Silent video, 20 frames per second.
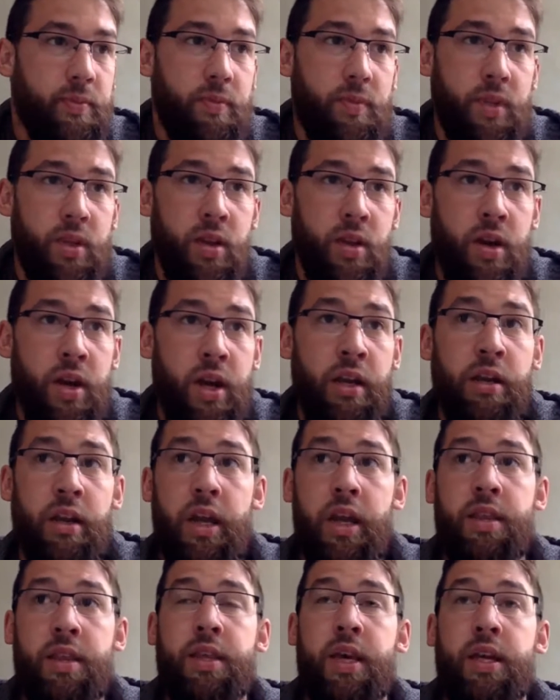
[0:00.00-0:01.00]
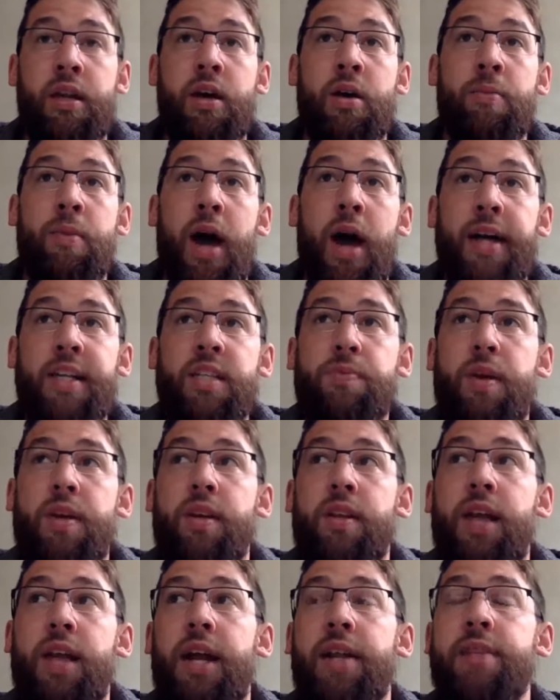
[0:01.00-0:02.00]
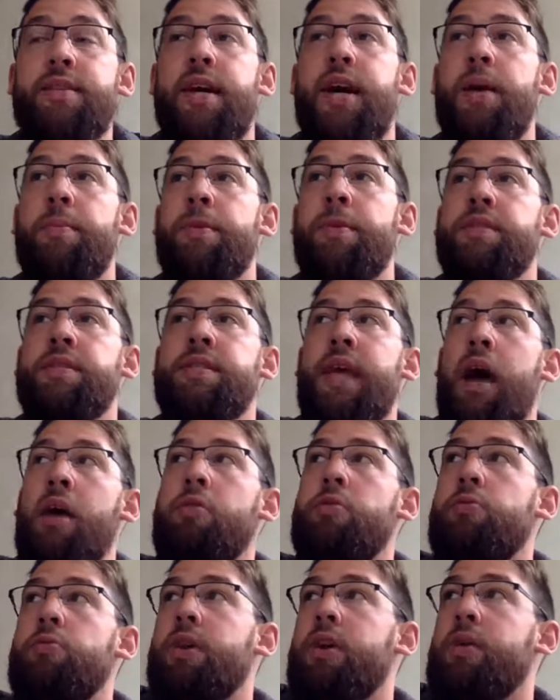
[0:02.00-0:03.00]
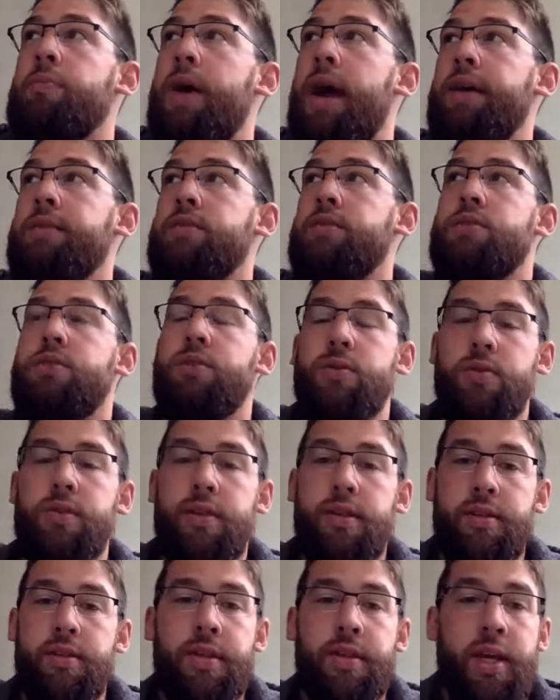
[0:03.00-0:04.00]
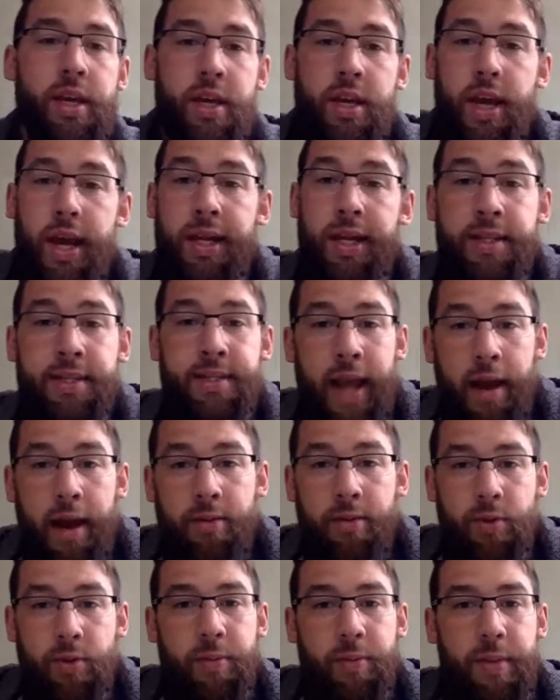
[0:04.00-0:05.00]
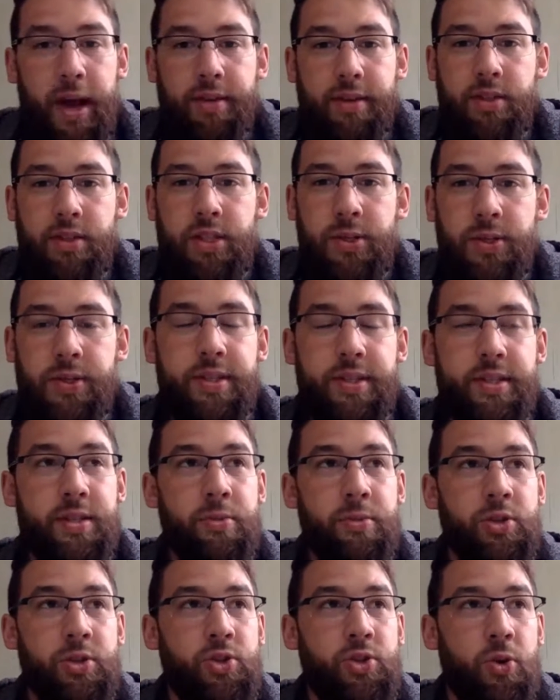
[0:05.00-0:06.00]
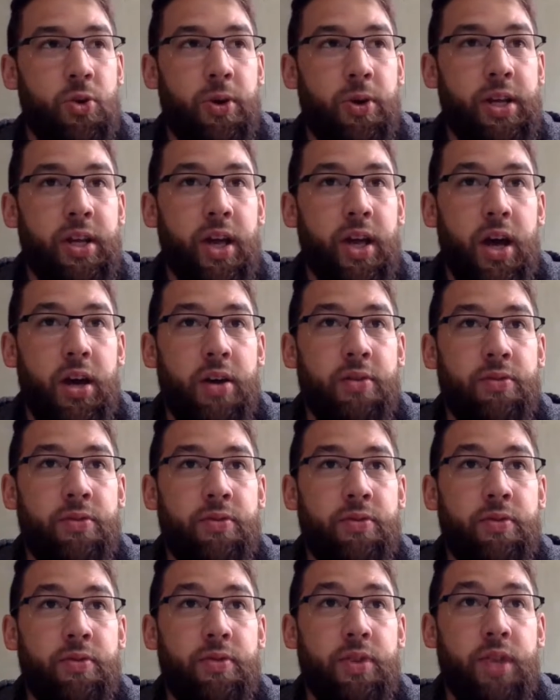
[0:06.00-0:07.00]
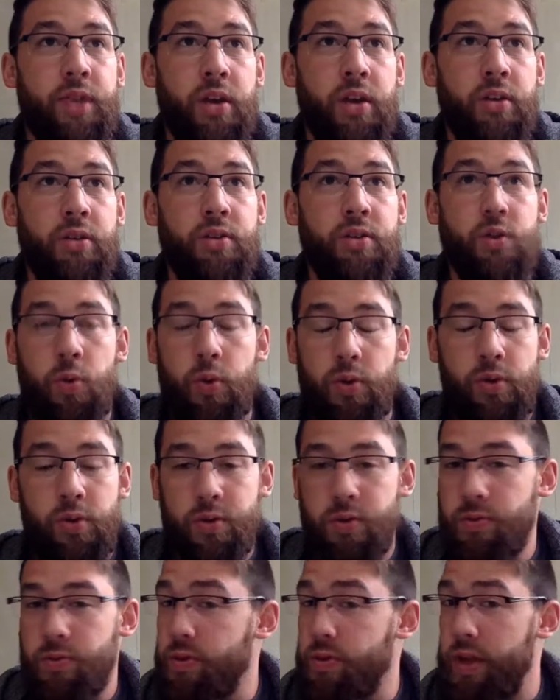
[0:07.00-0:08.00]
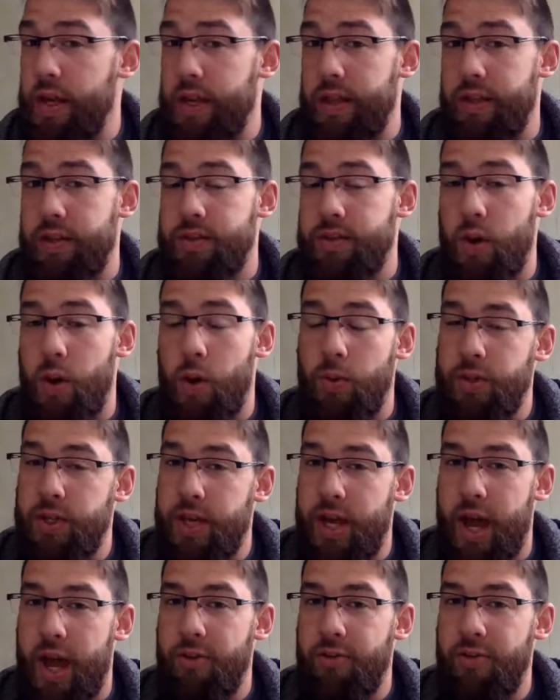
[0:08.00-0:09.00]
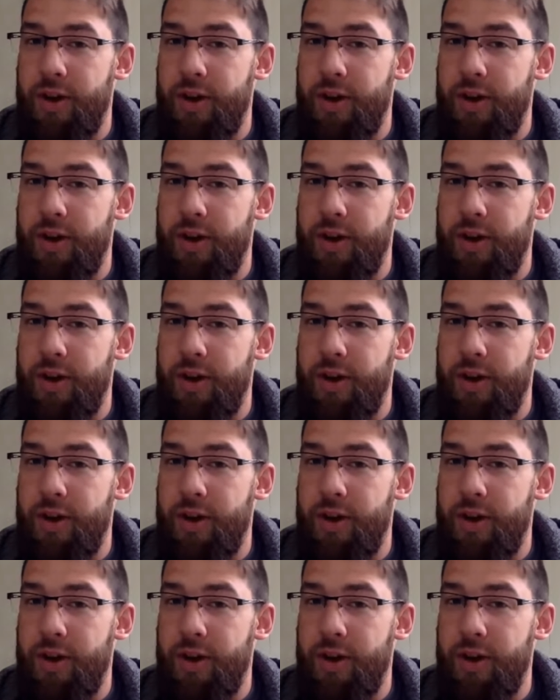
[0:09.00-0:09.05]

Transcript: all right? And then I spend a lot of time in Southwick, Massachusetts. And in Southwick, Massachusetts, the majority of their squirrels, and it's only a half